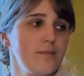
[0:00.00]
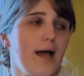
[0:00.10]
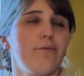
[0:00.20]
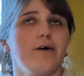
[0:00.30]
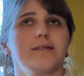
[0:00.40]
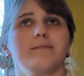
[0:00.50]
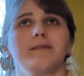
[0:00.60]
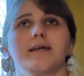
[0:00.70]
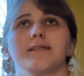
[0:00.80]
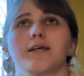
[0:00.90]
I want
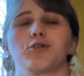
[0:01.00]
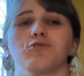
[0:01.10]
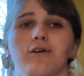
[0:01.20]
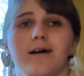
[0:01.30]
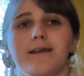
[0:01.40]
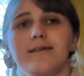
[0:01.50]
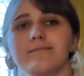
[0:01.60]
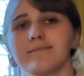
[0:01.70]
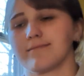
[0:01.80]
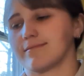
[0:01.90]
something that's like trotty,
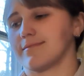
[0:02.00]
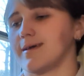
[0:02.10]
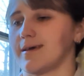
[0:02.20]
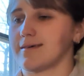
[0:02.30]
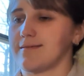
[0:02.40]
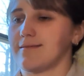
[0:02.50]
like